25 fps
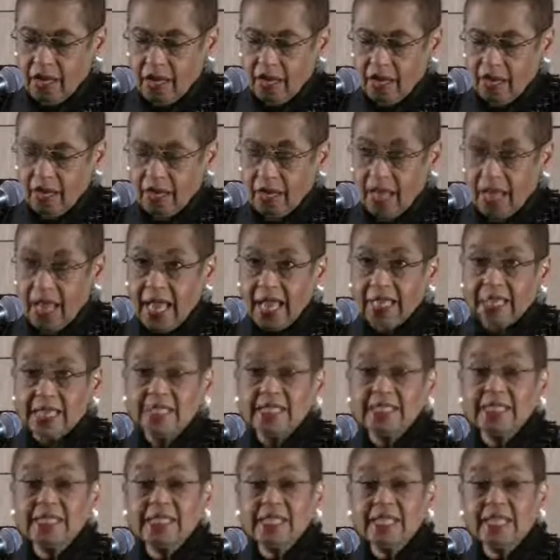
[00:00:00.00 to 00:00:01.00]
Uh,
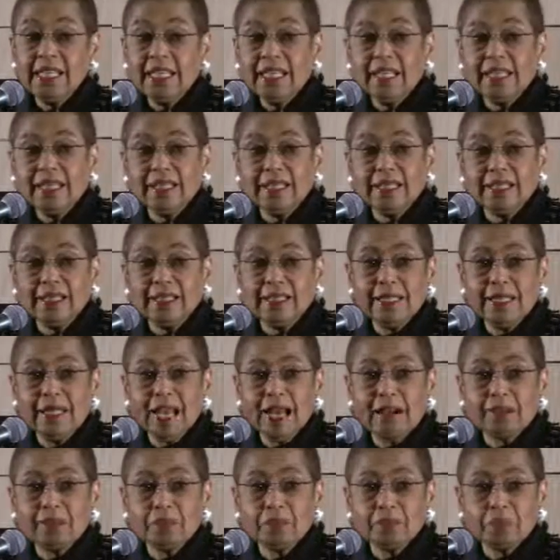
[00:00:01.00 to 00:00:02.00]
and indeed, the
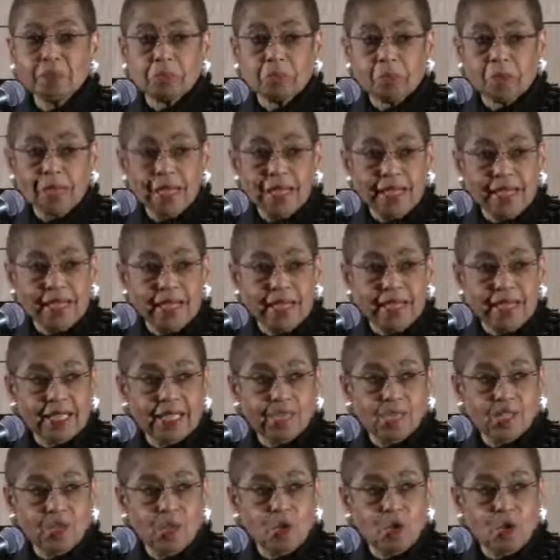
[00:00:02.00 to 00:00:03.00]
Arab Spring in
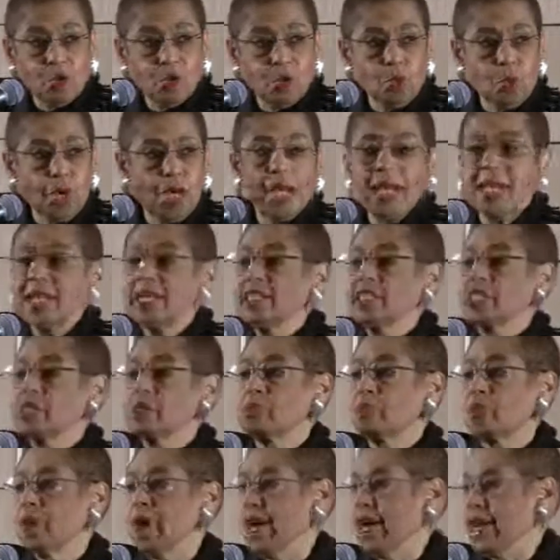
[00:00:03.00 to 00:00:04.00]
its own way
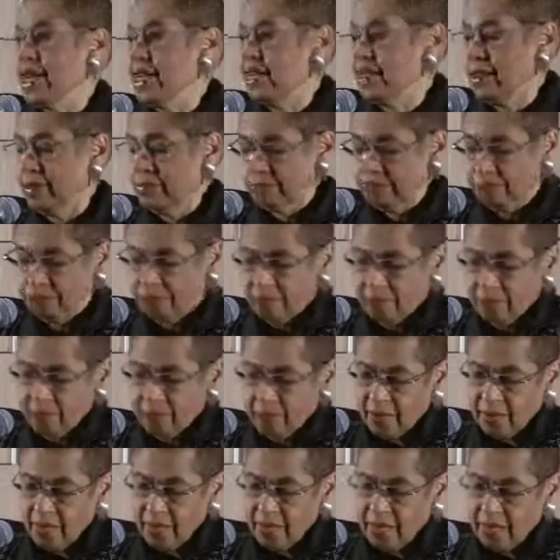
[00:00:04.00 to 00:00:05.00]
spread
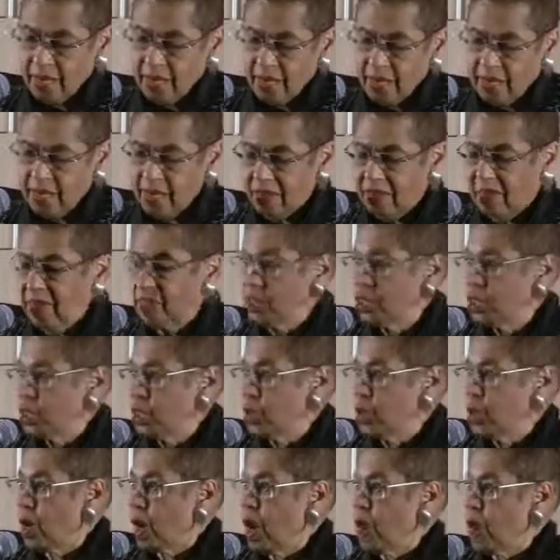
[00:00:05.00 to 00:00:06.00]
even
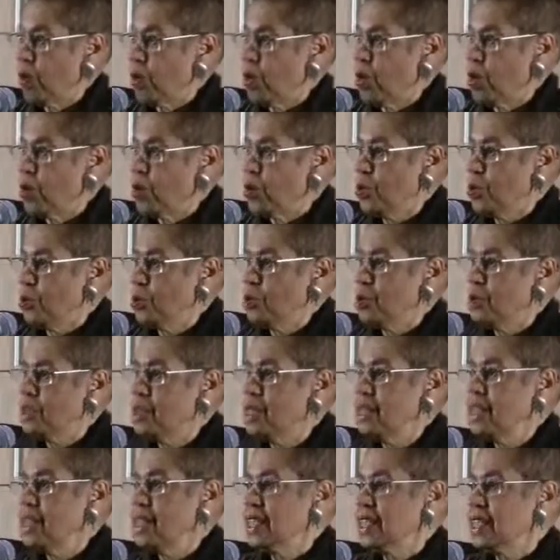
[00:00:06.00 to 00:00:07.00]
to our own
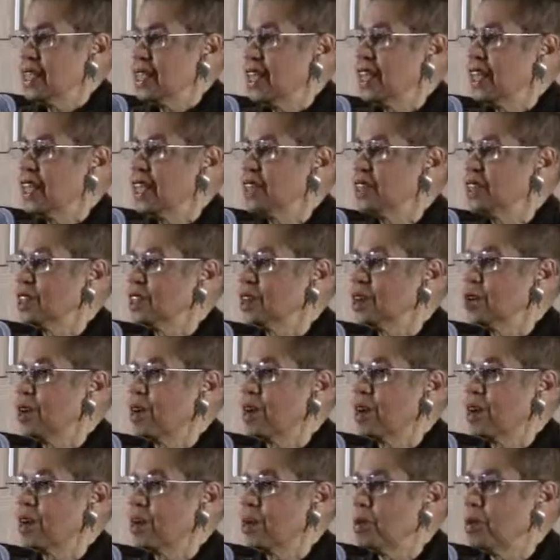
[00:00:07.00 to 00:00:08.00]
city and to
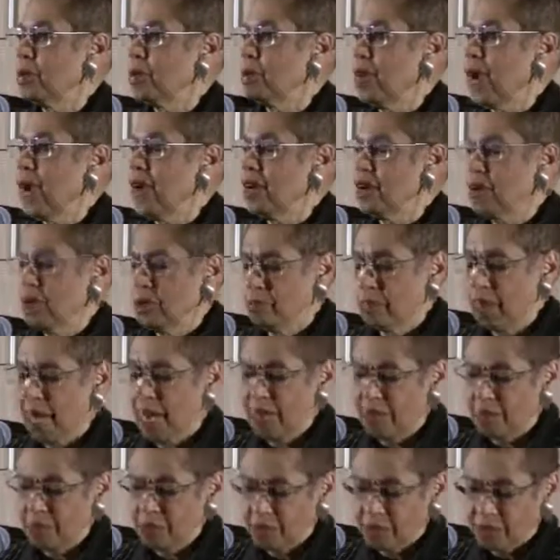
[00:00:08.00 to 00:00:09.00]
our, my, own,
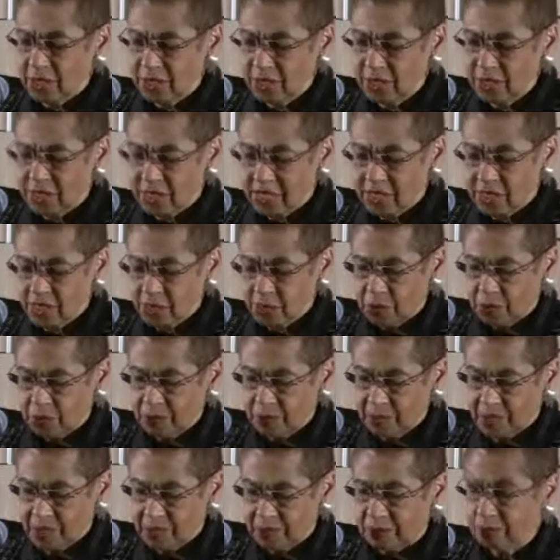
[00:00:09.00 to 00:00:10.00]
my own
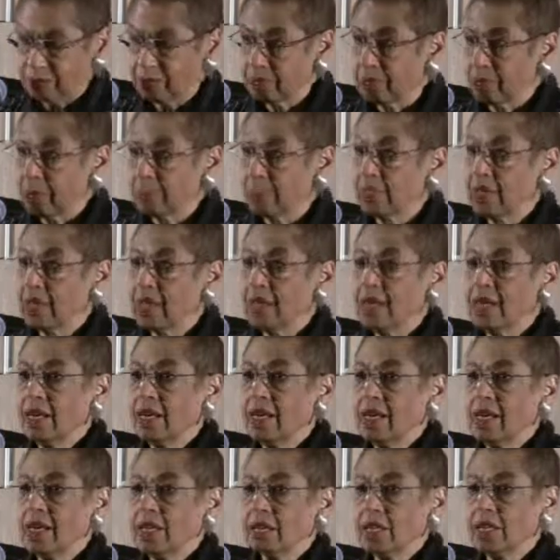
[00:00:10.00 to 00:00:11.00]
constituents.
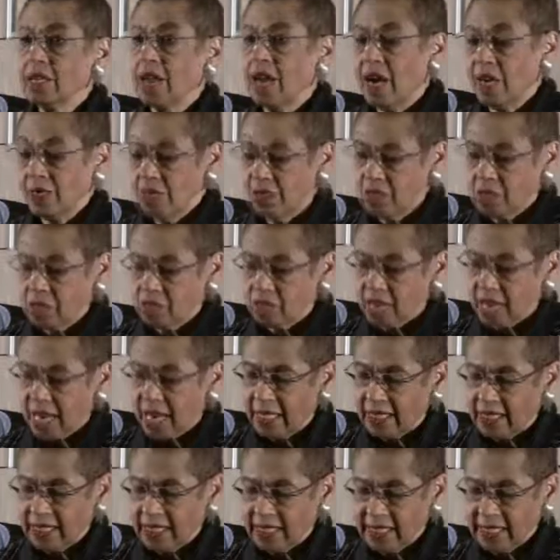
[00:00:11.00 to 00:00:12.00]
And Congress
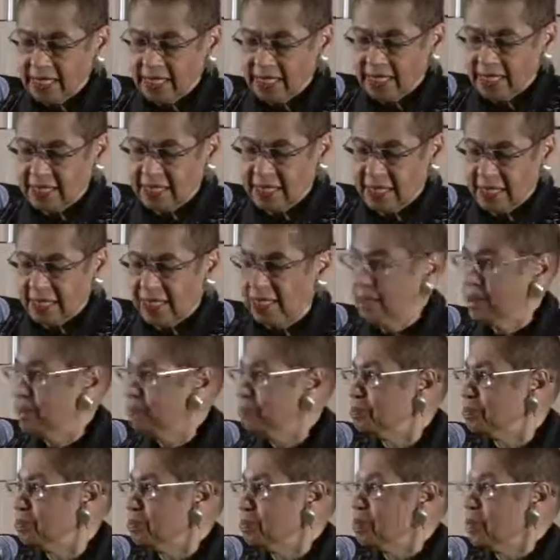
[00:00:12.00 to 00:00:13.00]
tried to
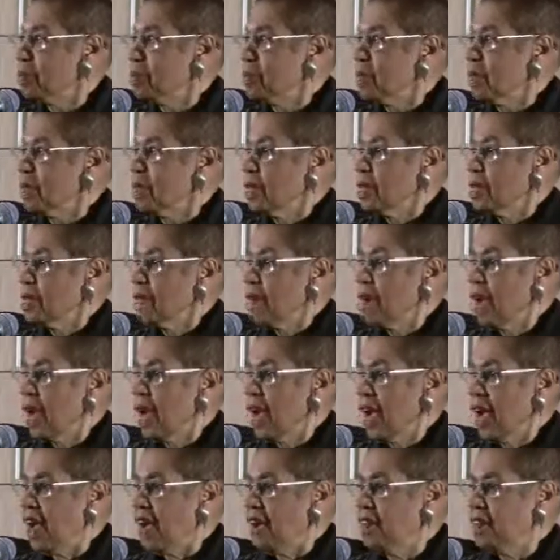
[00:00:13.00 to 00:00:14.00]
dictate
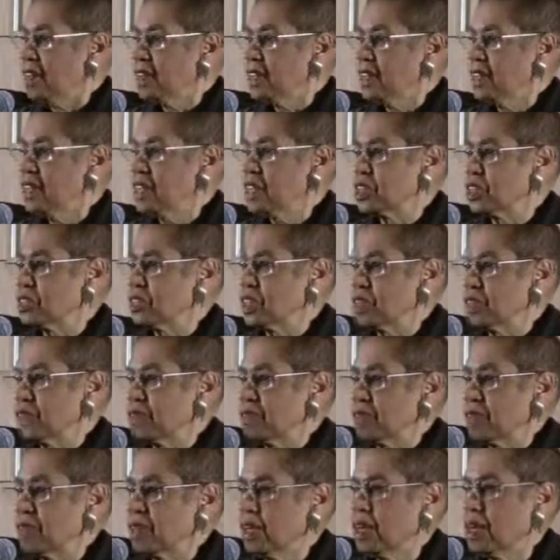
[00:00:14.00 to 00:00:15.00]
how the District
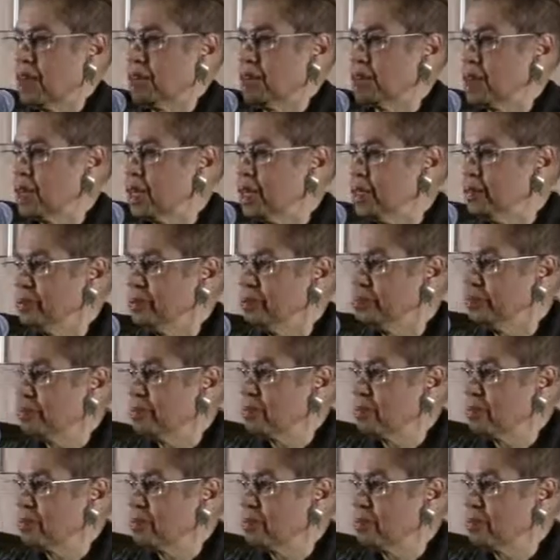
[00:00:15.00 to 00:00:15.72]
of Columbia